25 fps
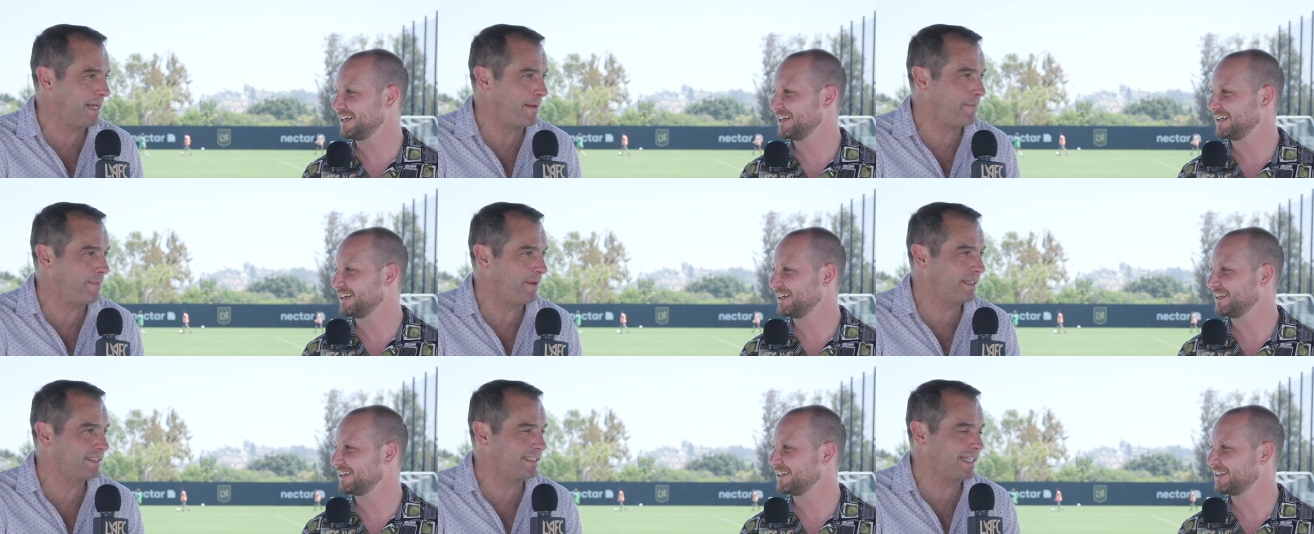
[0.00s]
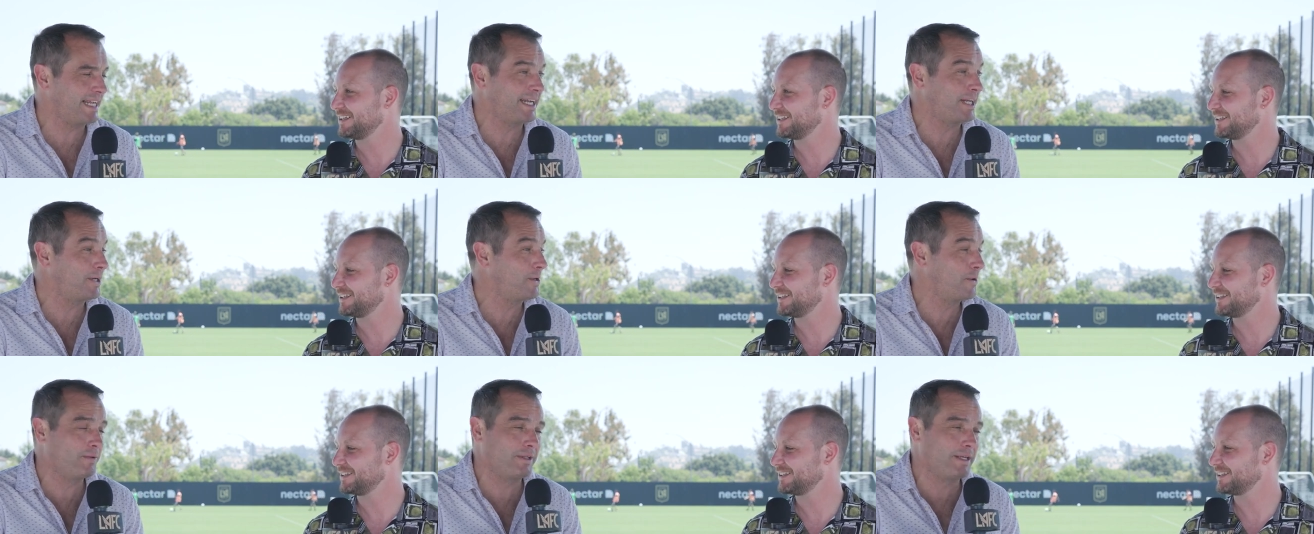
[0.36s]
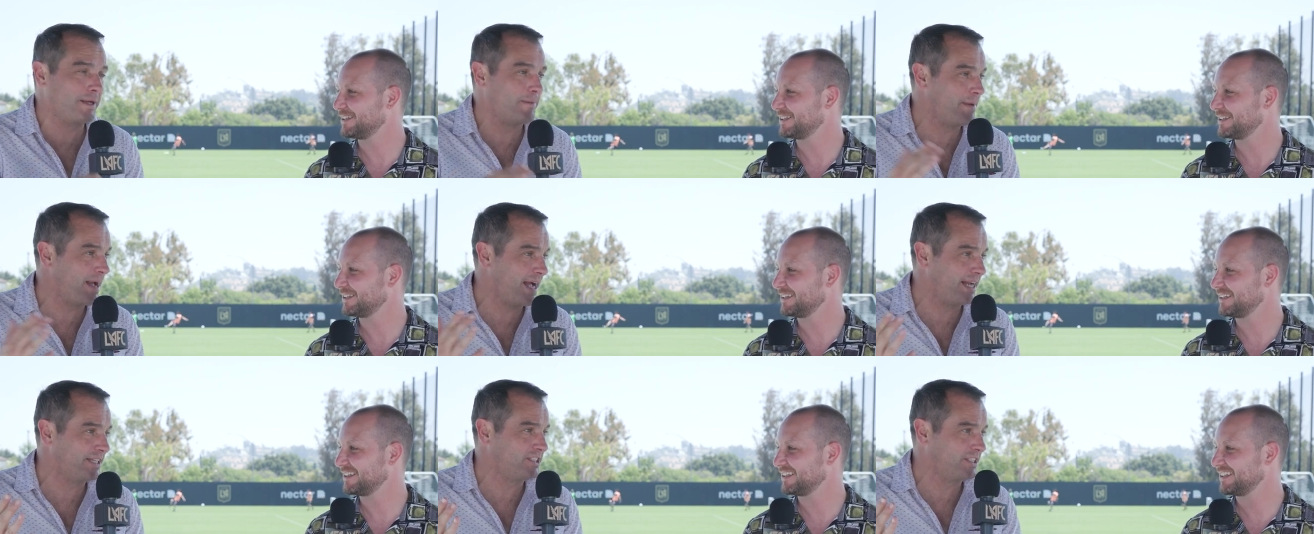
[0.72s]
Speaker 1: that, because I can only
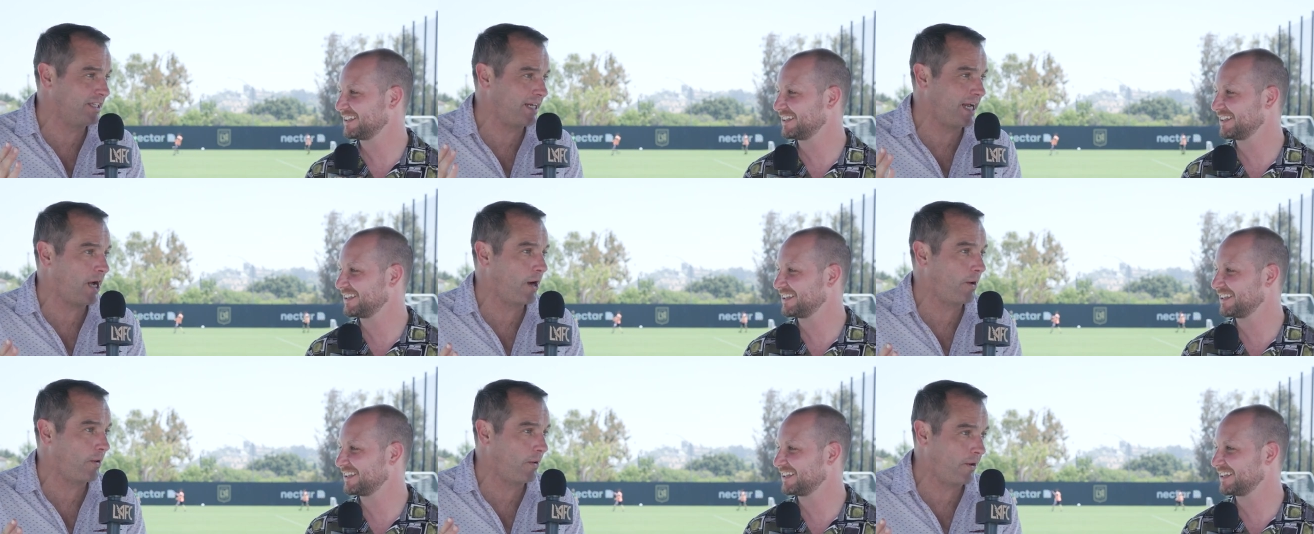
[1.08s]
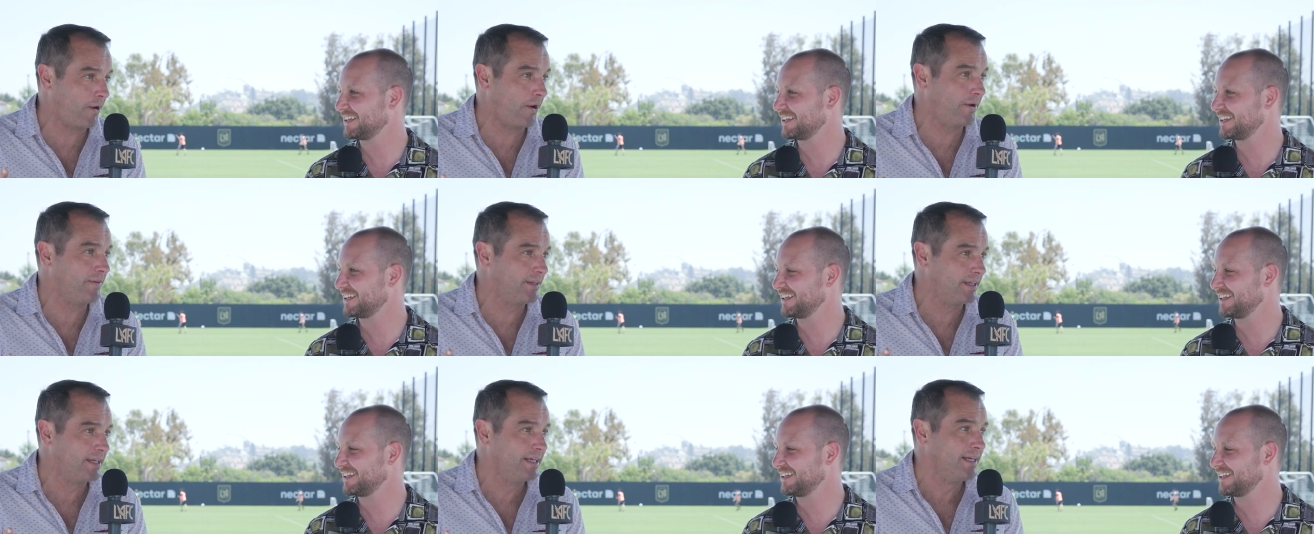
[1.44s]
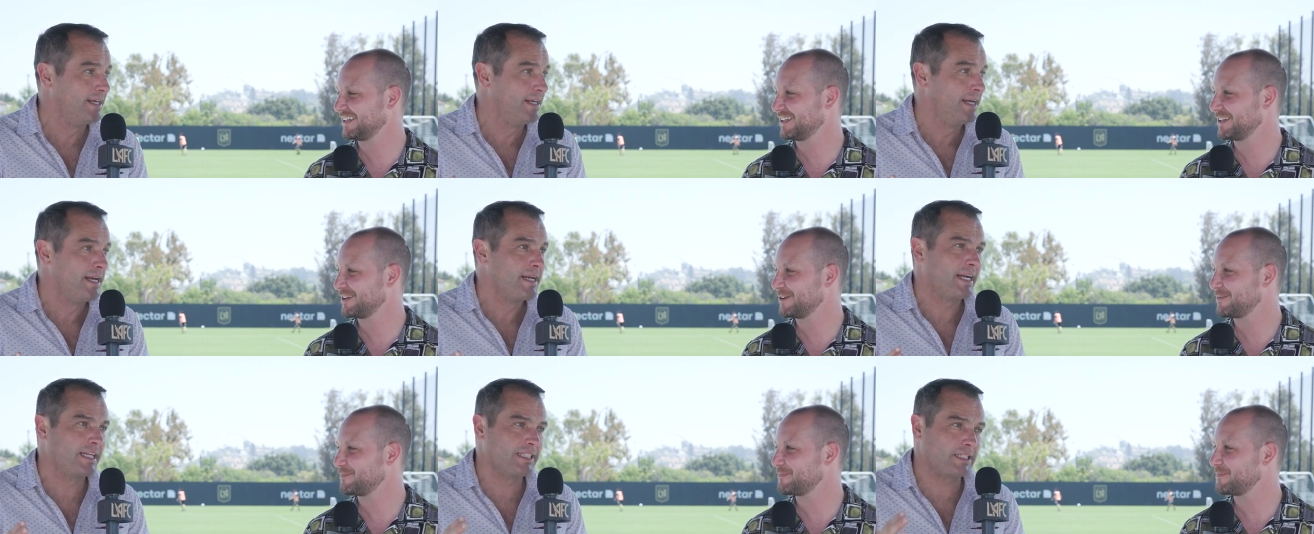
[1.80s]
imagine how hard,
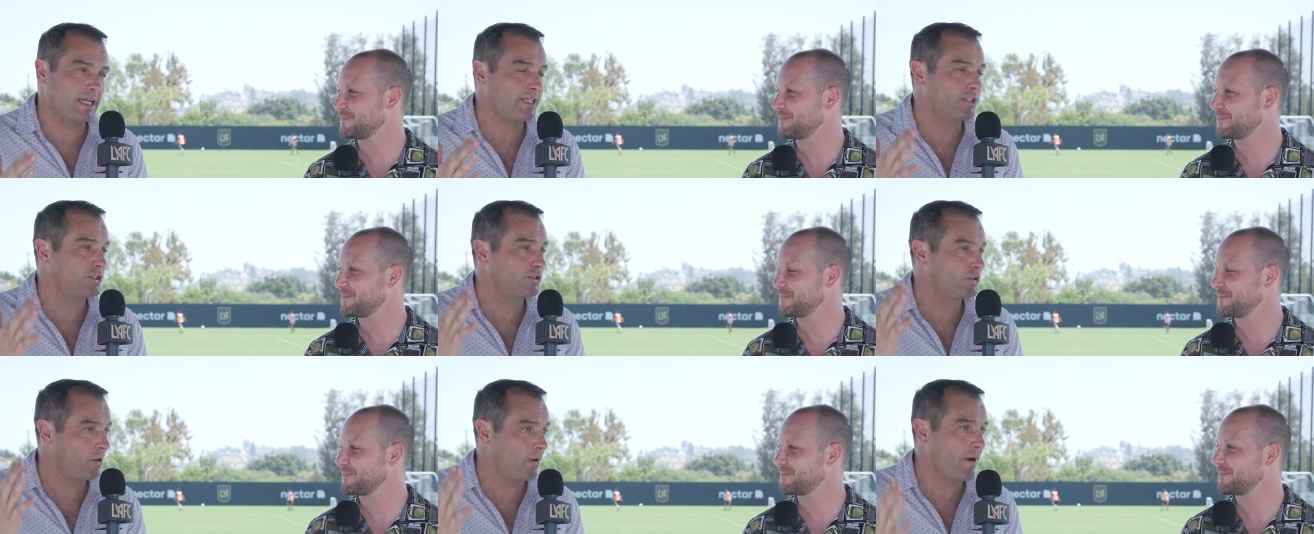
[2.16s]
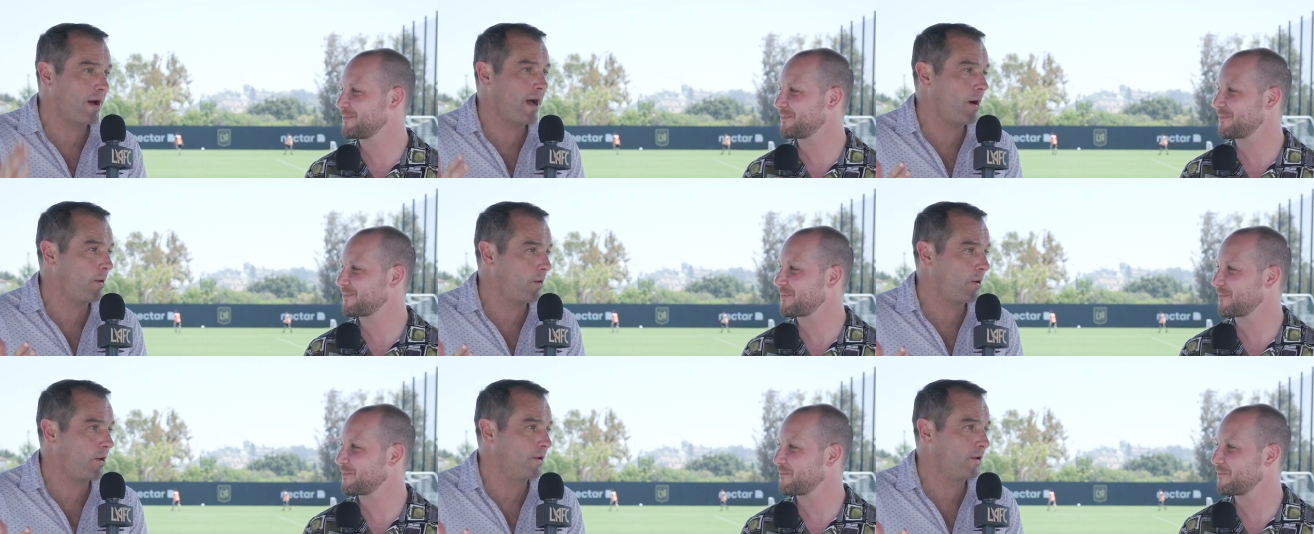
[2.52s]
because I saw how